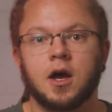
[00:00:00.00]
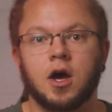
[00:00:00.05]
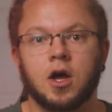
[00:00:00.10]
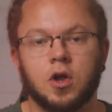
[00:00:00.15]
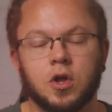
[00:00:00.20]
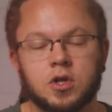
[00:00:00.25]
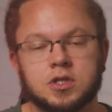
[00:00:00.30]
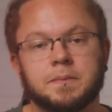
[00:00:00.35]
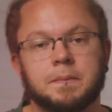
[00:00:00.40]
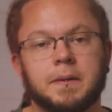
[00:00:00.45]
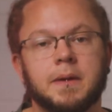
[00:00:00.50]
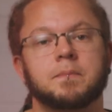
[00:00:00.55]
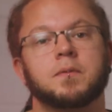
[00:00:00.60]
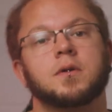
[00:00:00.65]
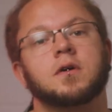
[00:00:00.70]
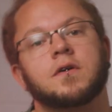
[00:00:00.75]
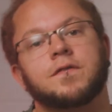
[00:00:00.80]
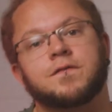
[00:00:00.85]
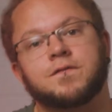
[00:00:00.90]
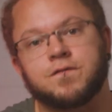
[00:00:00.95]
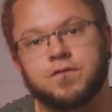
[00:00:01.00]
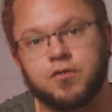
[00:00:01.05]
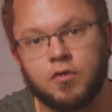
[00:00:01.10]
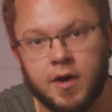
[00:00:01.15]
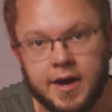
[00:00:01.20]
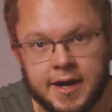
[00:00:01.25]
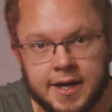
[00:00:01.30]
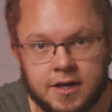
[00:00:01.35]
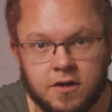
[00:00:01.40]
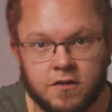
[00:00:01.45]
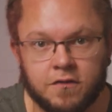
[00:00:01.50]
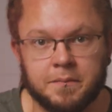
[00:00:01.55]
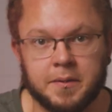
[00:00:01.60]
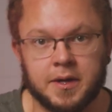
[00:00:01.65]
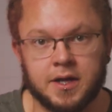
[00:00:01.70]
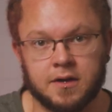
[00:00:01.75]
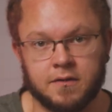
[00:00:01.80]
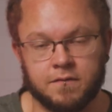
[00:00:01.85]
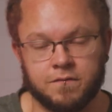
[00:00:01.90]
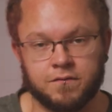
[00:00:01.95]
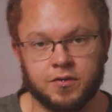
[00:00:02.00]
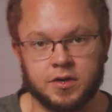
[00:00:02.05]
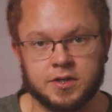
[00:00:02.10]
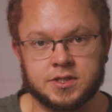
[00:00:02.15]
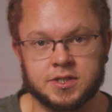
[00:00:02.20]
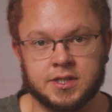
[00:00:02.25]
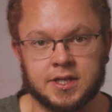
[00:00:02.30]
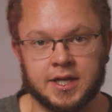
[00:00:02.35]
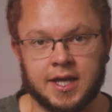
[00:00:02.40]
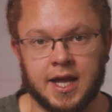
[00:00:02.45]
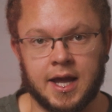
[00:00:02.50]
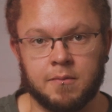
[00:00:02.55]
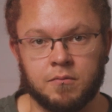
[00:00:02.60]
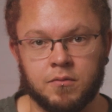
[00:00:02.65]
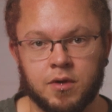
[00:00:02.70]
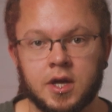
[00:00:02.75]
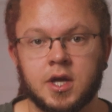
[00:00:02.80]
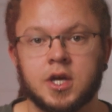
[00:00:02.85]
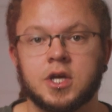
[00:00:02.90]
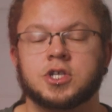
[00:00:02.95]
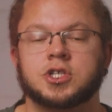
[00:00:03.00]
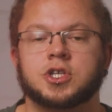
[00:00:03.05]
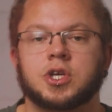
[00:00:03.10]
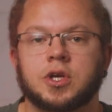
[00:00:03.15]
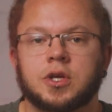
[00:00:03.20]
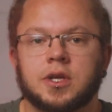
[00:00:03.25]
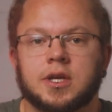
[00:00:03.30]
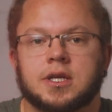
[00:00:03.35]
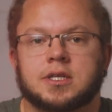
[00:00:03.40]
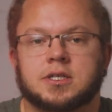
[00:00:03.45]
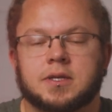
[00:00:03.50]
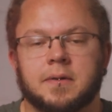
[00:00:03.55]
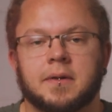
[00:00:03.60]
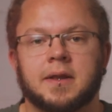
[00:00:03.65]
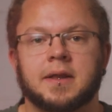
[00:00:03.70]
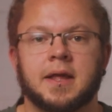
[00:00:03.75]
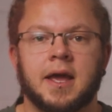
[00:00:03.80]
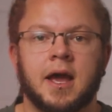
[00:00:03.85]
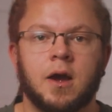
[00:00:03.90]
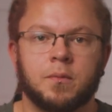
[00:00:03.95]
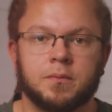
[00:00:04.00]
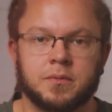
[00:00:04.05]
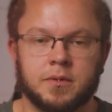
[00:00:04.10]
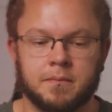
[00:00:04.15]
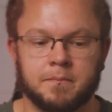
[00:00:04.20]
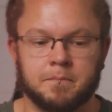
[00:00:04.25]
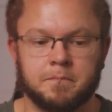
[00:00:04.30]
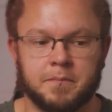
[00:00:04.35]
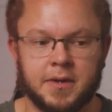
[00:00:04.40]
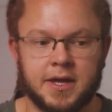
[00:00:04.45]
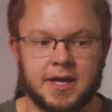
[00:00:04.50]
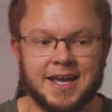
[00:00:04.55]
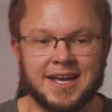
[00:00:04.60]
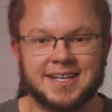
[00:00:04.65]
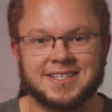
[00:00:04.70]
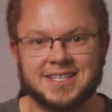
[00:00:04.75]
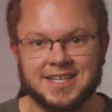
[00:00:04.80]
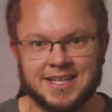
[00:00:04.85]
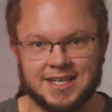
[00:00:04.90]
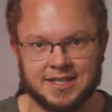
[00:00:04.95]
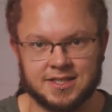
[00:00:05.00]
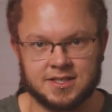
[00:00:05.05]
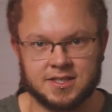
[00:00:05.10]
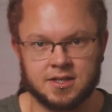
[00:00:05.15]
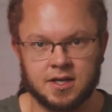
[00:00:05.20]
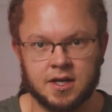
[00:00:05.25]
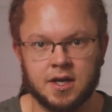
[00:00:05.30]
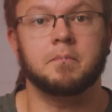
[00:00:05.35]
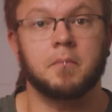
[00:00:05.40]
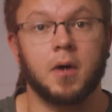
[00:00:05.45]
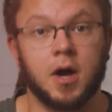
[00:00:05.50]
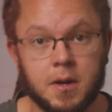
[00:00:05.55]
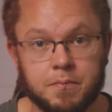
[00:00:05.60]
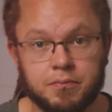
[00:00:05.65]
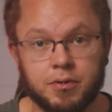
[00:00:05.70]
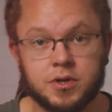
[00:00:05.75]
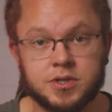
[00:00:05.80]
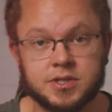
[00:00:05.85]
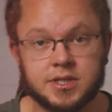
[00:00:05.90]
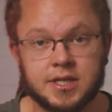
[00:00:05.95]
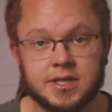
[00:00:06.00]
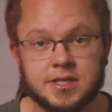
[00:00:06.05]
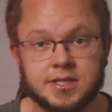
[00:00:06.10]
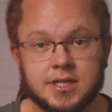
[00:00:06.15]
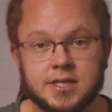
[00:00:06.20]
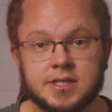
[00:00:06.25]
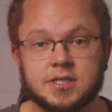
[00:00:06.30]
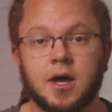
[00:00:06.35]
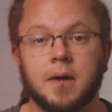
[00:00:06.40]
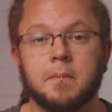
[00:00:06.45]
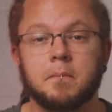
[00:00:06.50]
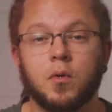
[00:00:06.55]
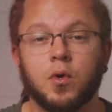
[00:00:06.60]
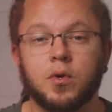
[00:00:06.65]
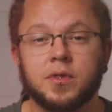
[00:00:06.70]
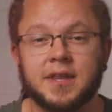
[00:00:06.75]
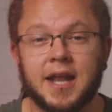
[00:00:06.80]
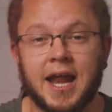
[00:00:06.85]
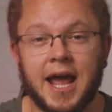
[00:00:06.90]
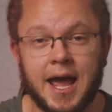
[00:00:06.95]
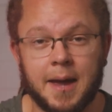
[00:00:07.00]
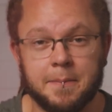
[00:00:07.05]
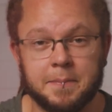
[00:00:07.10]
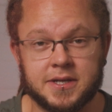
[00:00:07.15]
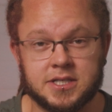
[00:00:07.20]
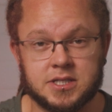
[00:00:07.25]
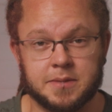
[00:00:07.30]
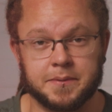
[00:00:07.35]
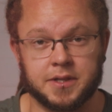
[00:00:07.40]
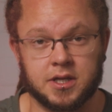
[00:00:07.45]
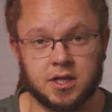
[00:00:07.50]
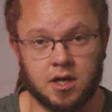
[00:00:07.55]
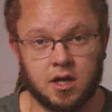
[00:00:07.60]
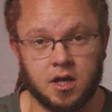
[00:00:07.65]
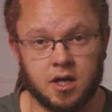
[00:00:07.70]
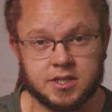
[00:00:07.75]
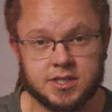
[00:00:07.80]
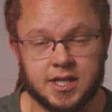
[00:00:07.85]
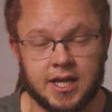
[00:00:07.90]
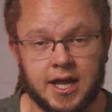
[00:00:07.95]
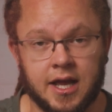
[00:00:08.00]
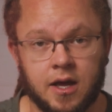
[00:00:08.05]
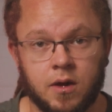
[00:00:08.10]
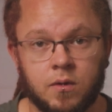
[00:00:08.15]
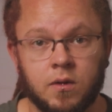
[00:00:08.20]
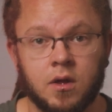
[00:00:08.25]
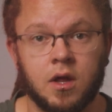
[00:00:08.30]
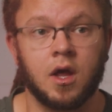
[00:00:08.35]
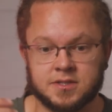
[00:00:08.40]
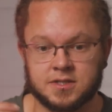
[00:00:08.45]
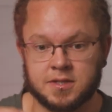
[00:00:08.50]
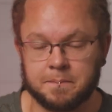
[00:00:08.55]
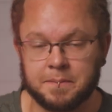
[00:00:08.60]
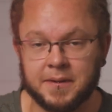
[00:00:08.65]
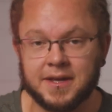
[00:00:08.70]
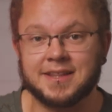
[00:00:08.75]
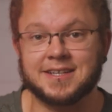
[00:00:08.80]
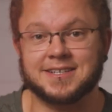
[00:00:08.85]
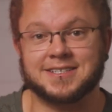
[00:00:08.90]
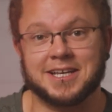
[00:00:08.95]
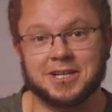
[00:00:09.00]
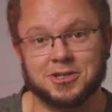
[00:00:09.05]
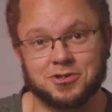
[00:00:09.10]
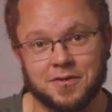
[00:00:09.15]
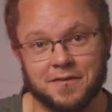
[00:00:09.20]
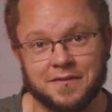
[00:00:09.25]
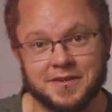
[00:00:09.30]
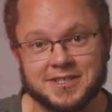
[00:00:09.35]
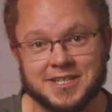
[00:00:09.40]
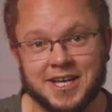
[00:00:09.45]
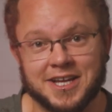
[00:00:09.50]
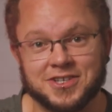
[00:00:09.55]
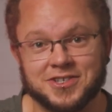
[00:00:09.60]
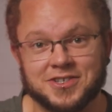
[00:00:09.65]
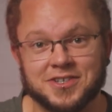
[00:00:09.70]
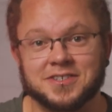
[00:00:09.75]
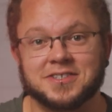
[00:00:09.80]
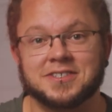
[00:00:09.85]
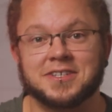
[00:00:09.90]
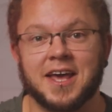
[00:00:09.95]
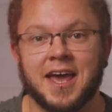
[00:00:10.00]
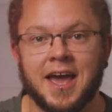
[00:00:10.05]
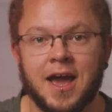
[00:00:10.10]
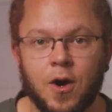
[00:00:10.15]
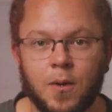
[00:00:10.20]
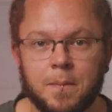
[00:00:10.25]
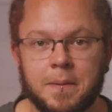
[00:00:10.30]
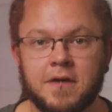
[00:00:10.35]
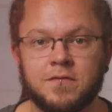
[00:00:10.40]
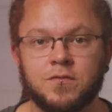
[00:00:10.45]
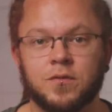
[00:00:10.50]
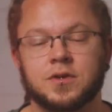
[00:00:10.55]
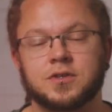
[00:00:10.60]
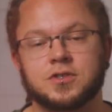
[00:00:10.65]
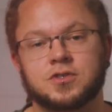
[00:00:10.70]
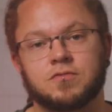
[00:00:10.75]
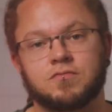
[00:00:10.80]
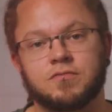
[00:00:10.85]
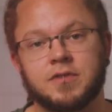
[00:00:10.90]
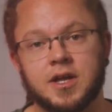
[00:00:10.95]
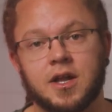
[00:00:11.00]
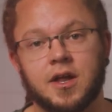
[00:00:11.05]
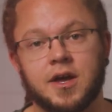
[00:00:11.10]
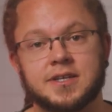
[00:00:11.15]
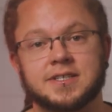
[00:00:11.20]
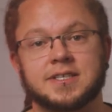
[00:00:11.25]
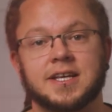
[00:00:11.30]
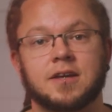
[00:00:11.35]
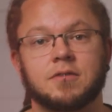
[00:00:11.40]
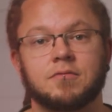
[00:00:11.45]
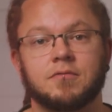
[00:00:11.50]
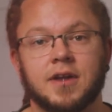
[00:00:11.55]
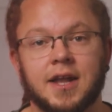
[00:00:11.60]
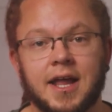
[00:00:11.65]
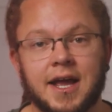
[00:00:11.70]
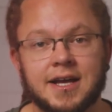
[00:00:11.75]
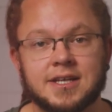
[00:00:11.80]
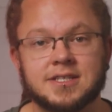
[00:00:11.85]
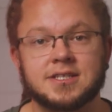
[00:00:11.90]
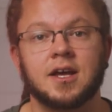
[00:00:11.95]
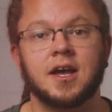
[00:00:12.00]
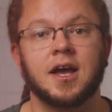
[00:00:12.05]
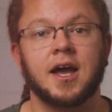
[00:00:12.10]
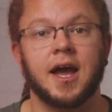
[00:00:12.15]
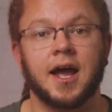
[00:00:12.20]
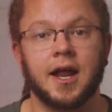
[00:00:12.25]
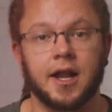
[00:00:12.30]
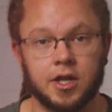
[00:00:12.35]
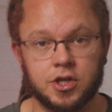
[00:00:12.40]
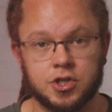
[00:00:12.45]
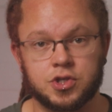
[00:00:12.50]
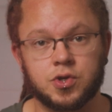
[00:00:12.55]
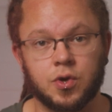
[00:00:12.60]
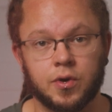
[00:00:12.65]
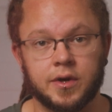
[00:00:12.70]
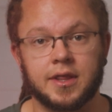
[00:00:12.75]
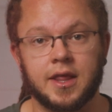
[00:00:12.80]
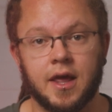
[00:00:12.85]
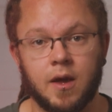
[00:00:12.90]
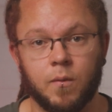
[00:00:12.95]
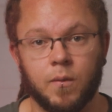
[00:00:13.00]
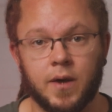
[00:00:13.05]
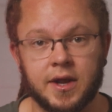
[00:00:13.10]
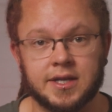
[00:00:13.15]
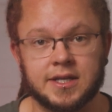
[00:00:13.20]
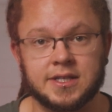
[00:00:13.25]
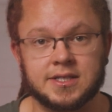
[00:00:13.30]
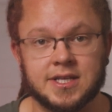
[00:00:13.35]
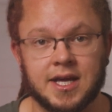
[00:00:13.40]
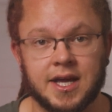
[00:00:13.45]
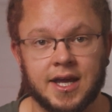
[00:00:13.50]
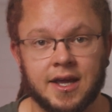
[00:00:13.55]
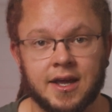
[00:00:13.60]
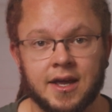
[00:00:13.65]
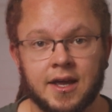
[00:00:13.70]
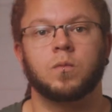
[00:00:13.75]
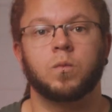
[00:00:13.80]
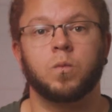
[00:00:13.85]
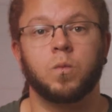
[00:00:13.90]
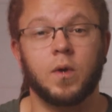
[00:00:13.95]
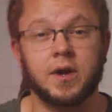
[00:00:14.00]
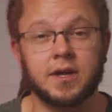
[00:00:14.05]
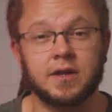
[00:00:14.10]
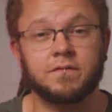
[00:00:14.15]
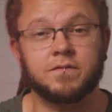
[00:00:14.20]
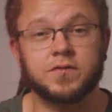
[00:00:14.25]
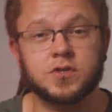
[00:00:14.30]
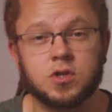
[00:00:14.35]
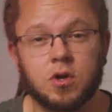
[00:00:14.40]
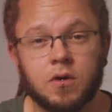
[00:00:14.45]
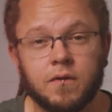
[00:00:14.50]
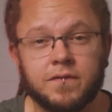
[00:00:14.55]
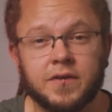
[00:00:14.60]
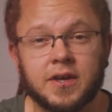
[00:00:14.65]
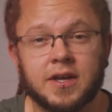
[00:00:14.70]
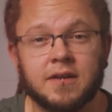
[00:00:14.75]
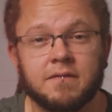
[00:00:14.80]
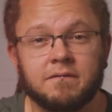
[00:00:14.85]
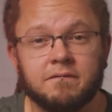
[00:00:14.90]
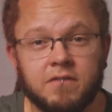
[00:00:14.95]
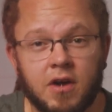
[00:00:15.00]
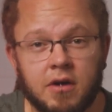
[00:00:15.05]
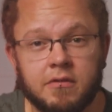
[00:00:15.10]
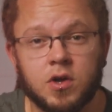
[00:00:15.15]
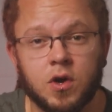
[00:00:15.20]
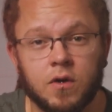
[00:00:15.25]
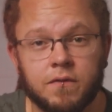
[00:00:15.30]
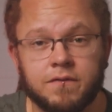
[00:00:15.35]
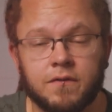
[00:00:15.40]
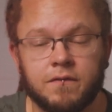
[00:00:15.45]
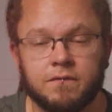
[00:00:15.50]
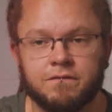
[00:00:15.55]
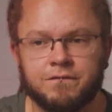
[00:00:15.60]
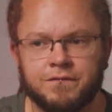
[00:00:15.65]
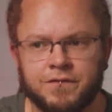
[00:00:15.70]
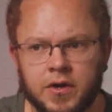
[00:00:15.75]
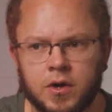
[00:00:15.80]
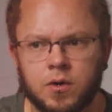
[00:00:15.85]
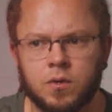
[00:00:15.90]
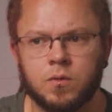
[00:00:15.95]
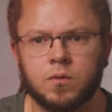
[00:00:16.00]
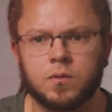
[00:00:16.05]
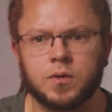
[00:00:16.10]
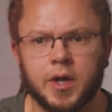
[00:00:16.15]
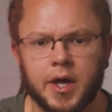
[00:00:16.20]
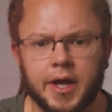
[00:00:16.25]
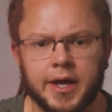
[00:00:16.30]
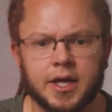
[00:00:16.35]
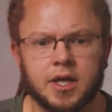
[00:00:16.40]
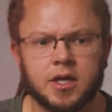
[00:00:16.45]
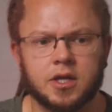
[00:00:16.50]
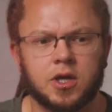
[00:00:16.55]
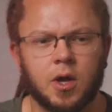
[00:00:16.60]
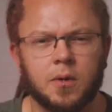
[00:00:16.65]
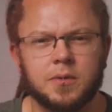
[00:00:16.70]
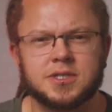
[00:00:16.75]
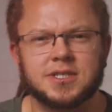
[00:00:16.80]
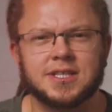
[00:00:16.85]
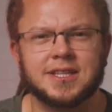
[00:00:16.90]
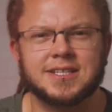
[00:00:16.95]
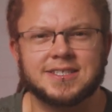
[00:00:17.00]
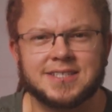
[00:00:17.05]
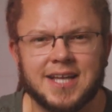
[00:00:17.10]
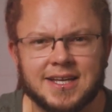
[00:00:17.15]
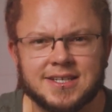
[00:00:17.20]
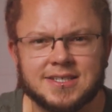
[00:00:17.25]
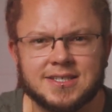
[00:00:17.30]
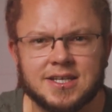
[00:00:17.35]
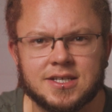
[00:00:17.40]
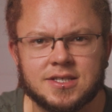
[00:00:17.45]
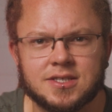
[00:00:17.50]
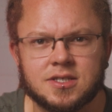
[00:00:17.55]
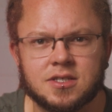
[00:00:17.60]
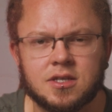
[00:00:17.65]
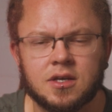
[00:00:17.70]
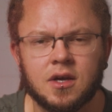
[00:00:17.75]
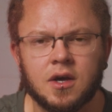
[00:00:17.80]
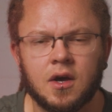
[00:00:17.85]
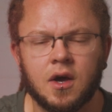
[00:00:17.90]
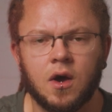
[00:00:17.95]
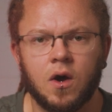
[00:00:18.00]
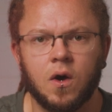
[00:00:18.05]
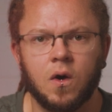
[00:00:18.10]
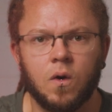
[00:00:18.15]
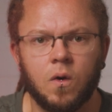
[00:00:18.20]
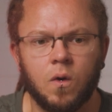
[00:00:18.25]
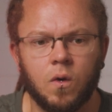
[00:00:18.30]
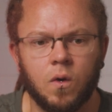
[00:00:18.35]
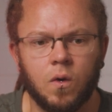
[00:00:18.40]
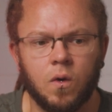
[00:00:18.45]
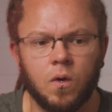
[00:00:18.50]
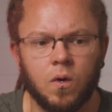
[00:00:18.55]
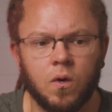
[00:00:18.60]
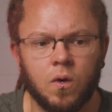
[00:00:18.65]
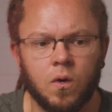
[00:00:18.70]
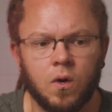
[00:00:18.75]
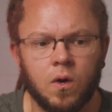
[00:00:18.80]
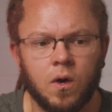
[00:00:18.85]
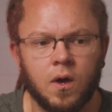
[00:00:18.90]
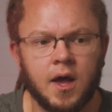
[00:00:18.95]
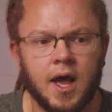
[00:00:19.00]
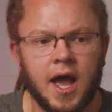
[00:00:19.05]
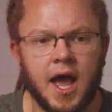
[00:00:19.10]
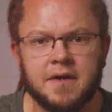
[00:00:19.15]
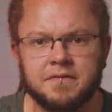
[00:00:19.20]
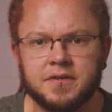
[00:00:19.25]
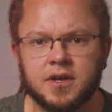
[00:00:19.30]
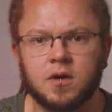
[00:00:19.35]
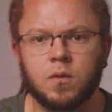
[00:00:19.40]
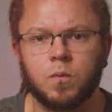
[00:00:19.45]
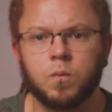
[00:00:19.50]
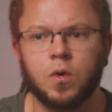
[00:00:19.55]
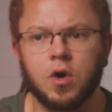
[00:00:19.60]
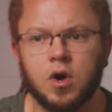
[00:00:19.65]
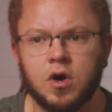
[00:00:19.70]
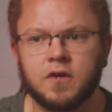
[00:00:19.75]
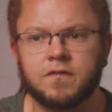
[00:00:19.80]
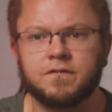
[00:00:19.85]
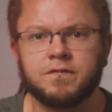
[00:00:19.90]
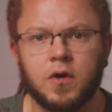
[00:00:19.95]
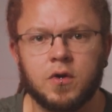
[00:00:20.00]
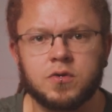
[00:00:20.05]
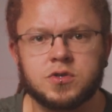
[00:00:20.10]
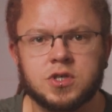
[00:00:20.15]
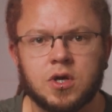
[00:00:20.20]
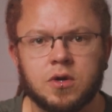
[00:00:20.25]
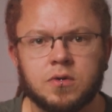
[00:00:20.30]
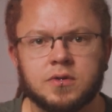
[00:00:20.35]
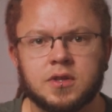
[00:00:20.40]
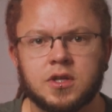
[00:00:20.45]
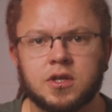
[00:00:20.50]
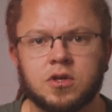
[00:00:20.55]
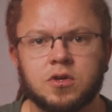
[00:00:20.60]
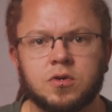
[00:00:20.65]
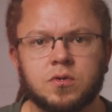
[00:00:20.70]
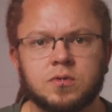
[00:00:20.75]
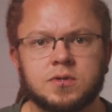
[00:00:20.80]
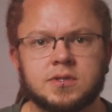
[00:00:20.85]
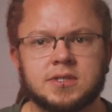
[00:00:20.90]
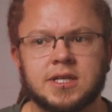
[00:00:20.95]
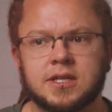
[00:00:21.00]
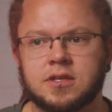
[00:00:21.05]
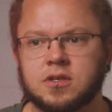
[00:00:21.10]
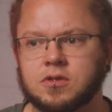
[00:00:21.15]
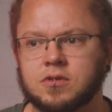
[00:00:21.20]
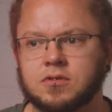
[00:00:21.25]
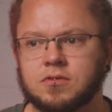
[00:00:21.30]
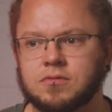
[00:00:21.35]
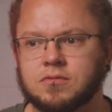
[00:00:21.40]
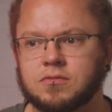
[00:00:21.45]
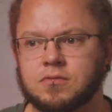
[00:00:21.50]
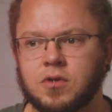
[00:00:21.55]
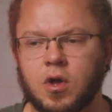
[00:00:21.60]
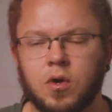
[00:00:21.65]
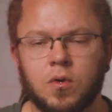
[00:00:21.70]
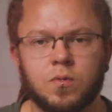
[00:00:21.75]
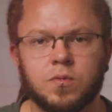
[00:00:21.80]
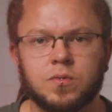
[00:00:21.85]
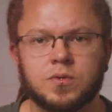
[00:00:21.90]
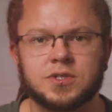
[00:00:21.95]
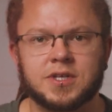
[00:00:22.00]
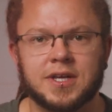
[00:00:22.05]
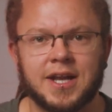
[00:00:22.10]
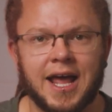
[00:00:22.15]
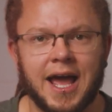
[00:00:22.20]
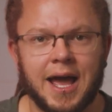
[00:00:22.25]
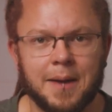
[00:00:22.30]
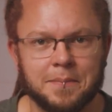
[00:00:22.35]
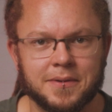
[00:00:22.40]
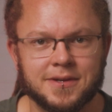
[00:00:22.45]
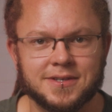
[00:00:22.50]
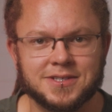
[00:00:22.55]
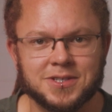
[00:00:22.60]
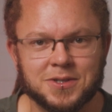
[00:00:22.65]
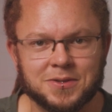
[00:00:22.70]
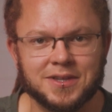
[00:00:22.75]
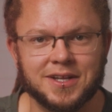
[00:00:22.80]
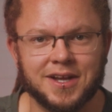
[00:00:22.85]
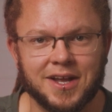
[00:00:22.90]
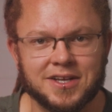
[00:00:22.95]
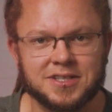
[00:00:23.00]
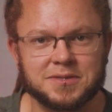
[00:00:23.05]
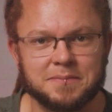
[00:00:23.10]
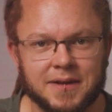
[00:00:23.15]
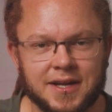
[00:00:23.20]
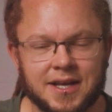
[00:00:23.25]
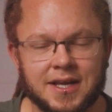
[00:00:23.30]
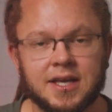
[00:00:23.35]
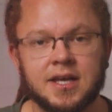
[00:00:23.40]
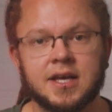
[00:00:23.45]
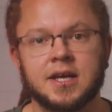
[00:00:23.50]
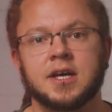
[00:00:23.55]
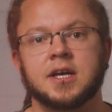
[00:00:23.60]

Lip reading: A lot of people are afraid of being in front of the camera, so you need to help them be at ease. My approach to this is I'm more than happy to be the class clown, to be the center of attention, to help everyone to realize they can relax and enjoy their wedding day. Wedding photography can very often feel like going to the dentist or having a work photo that you didn't know was going to happen until the last minute.